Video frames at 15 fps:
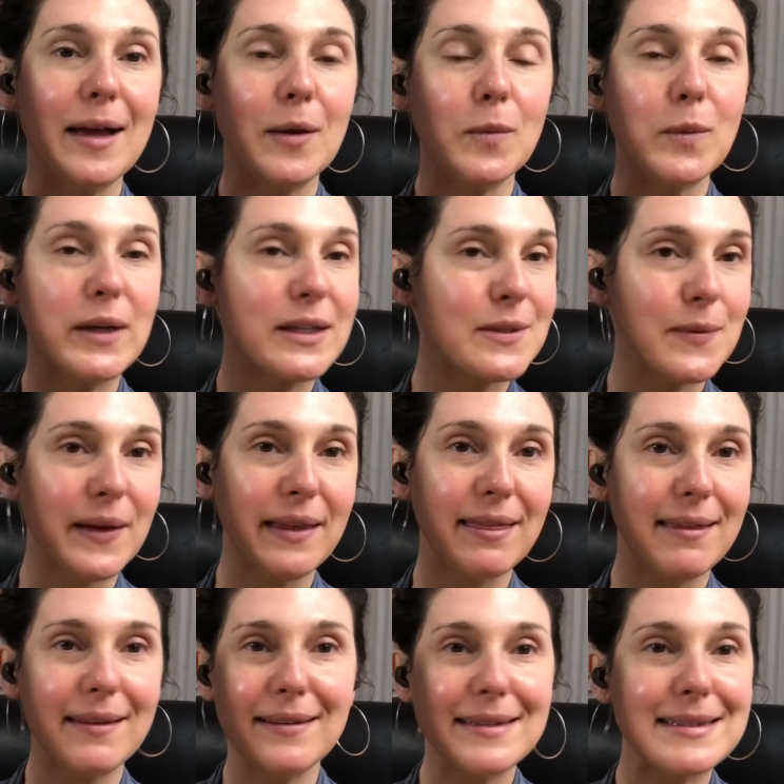works
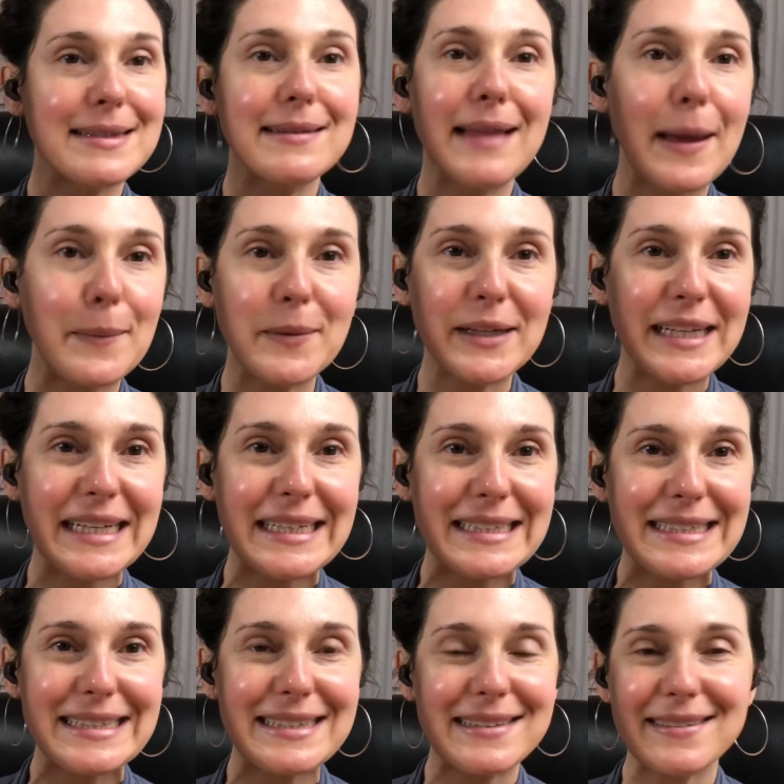with
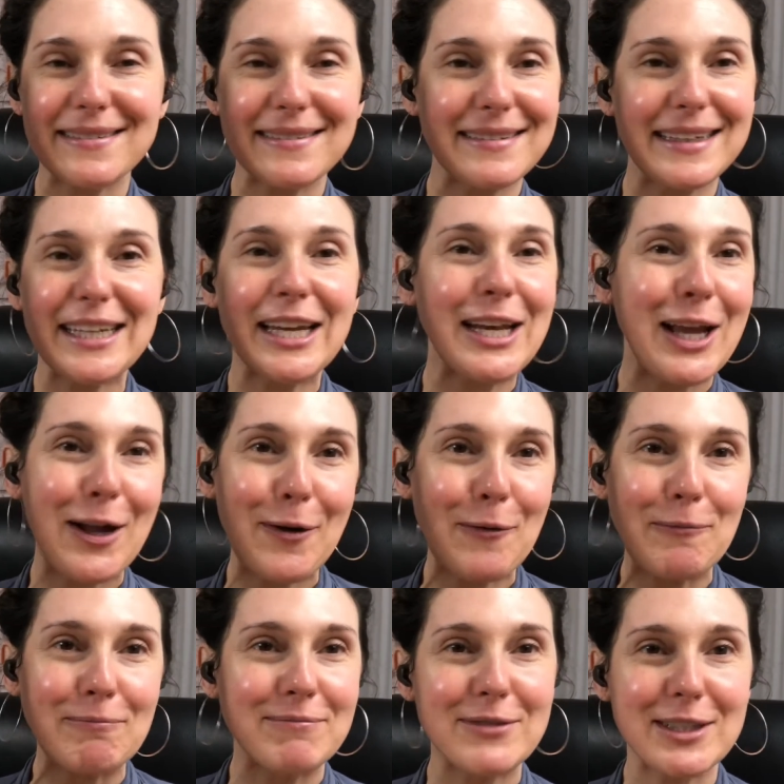celebrities, you know,
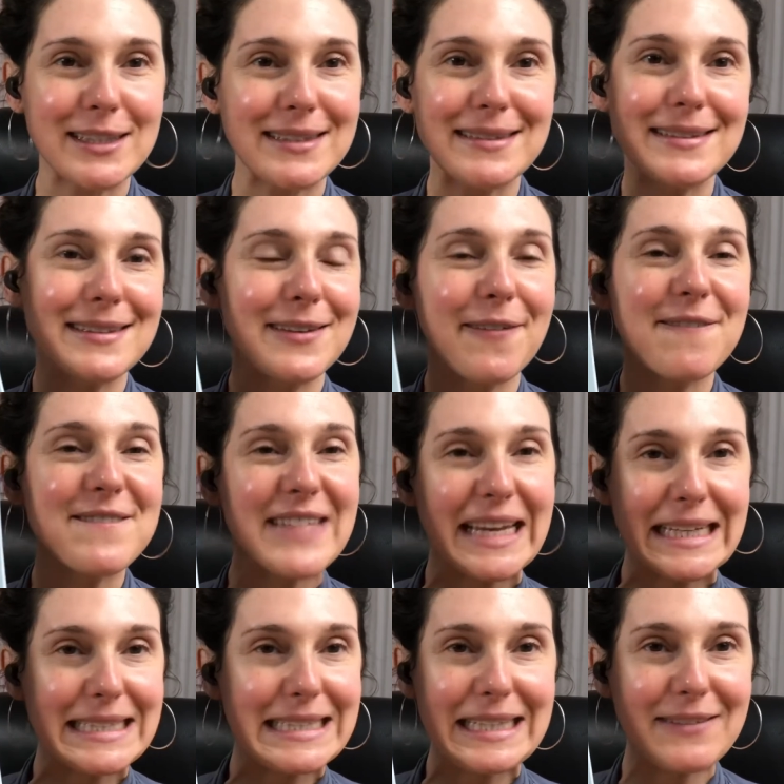just
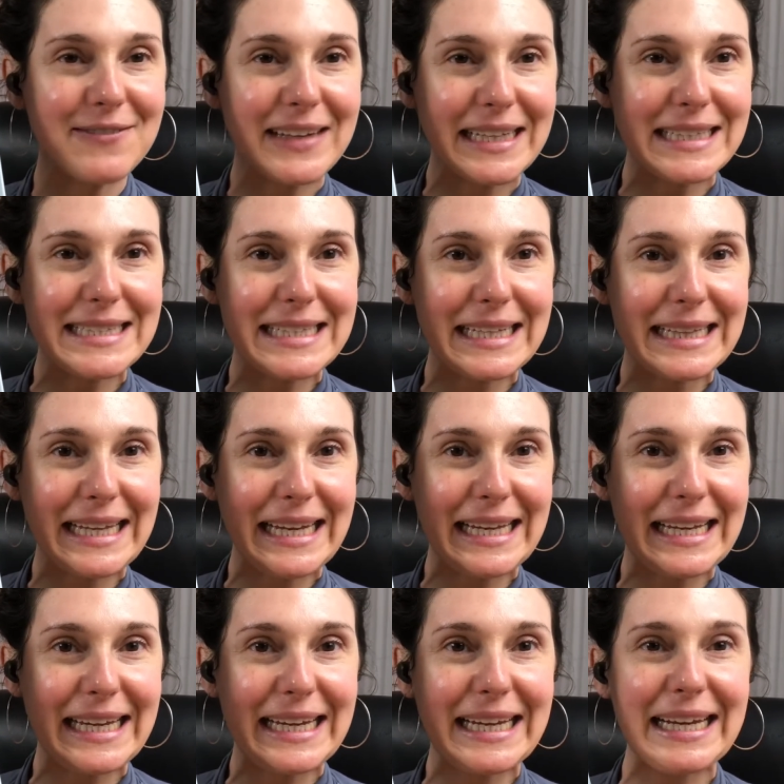fancy, fancy
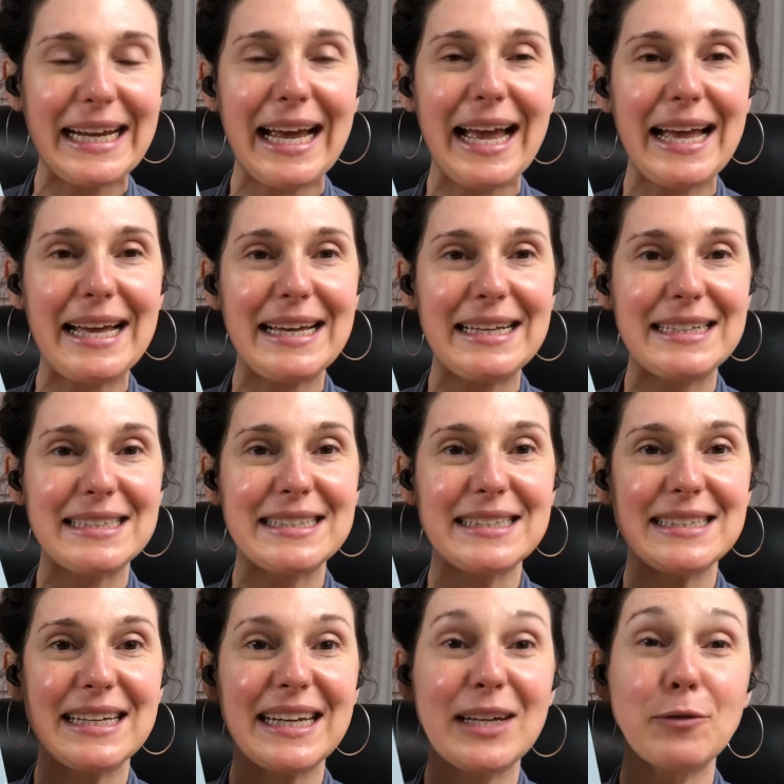lady, and
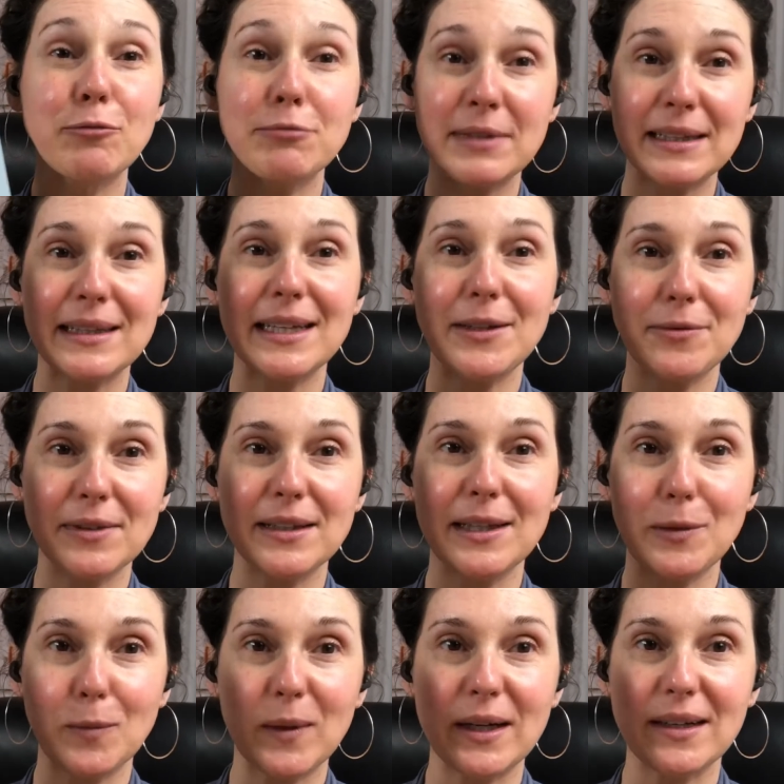it really, really
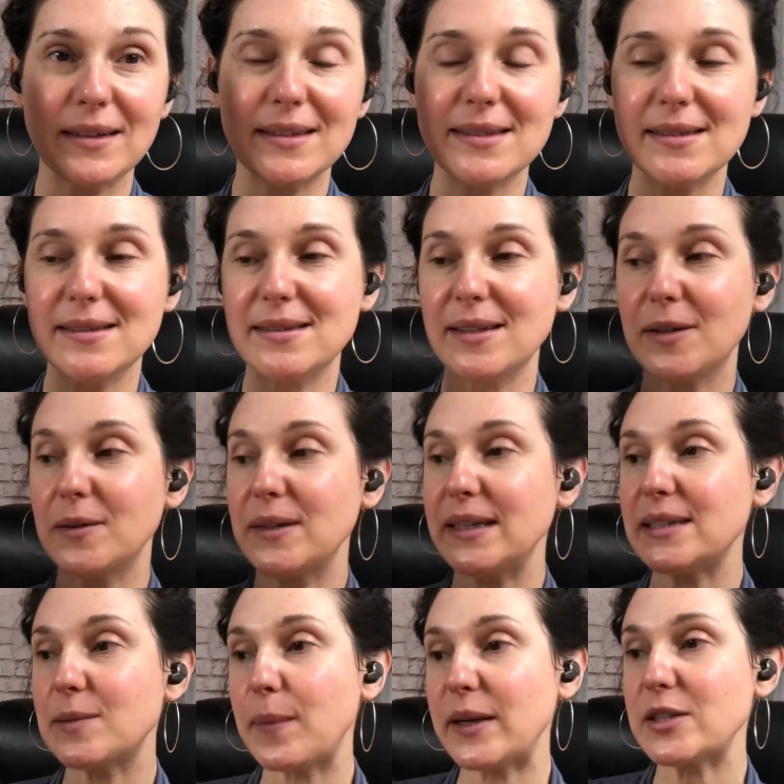works. So
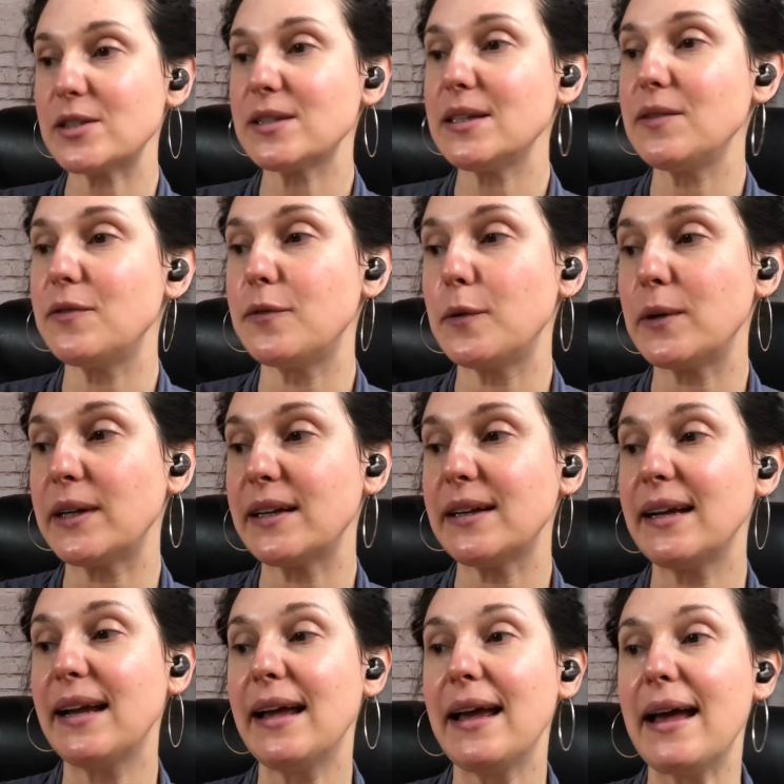especially for
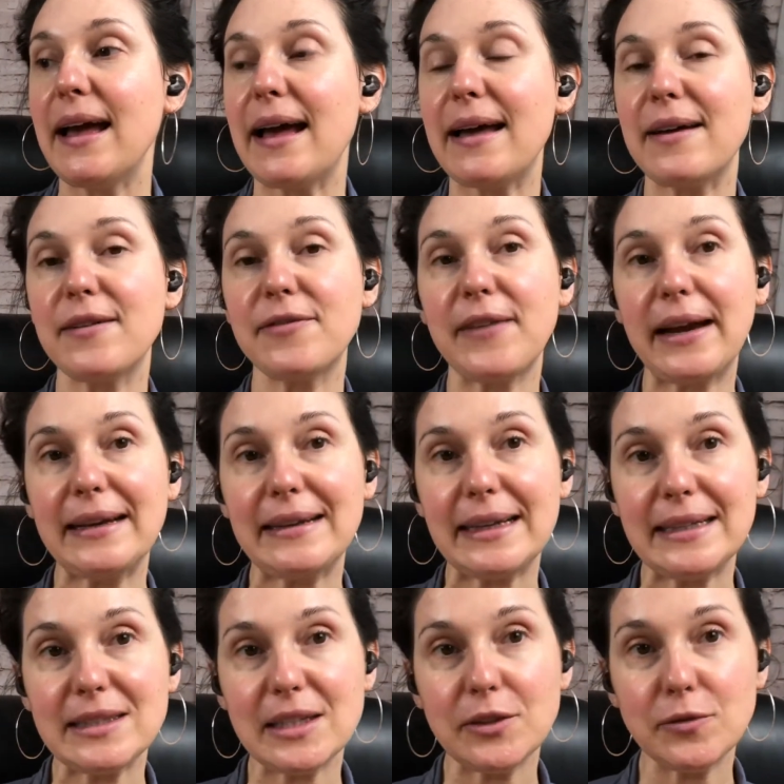fine
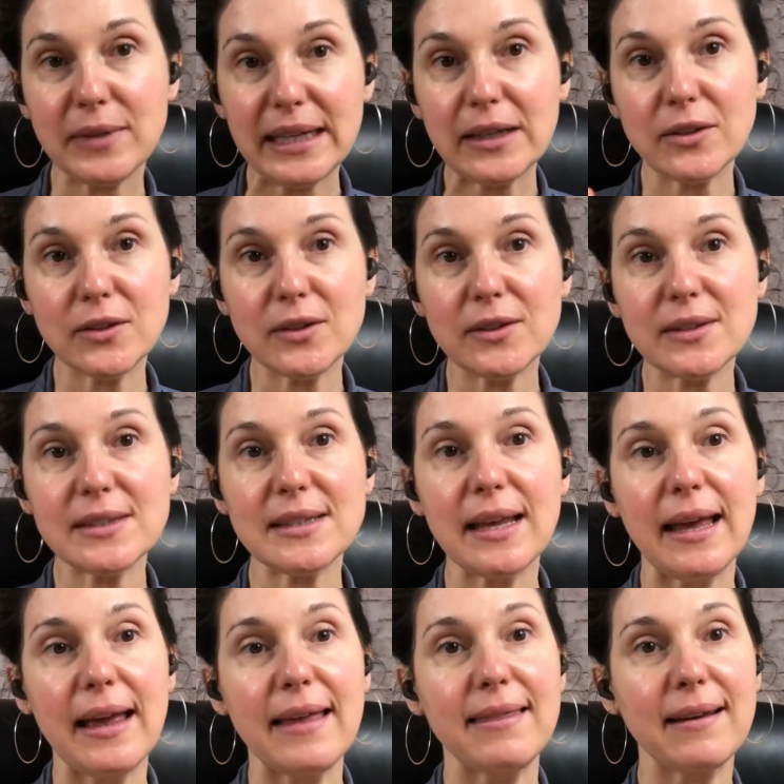lines and wrinkles,
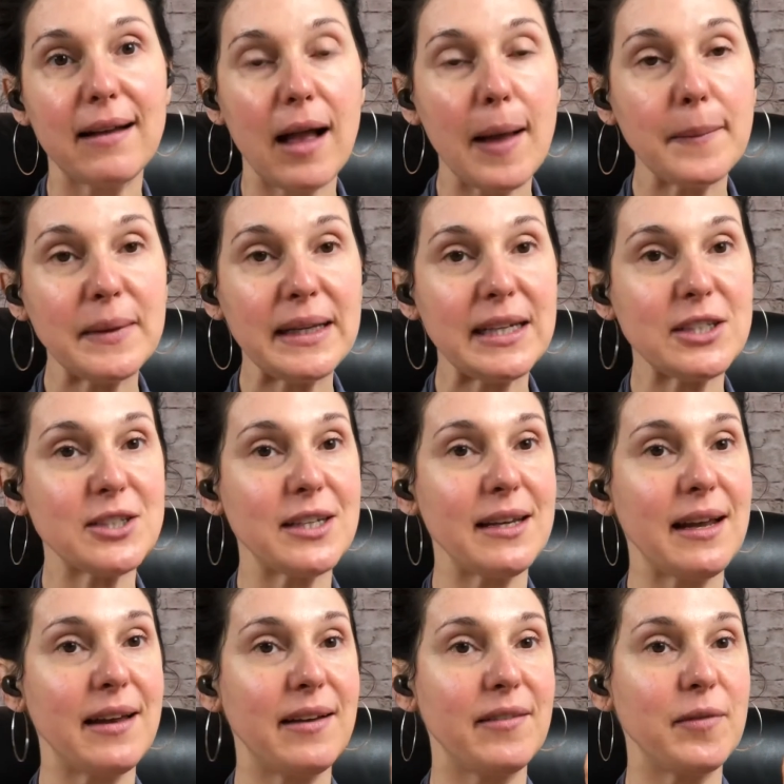the combination
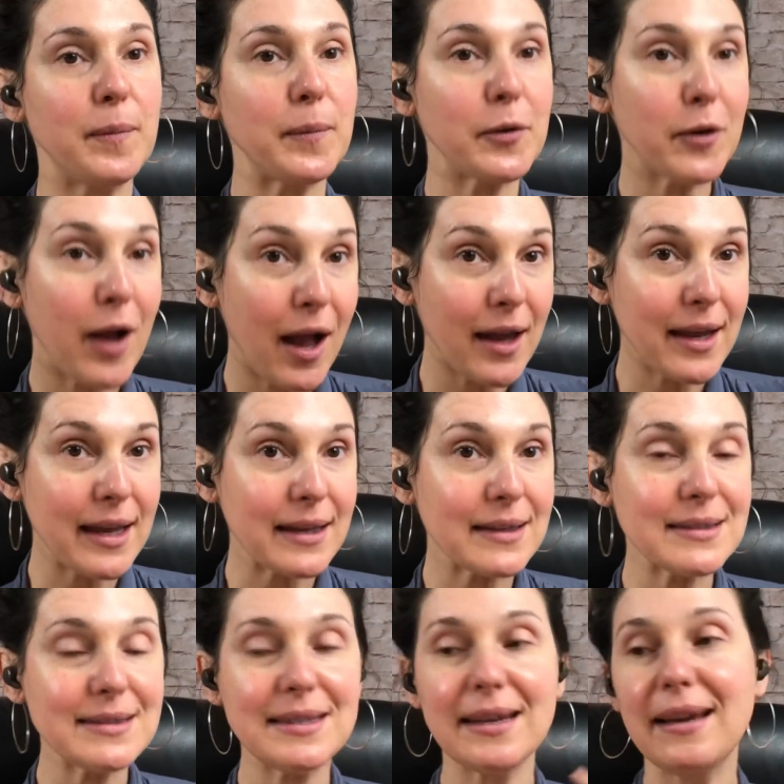of product,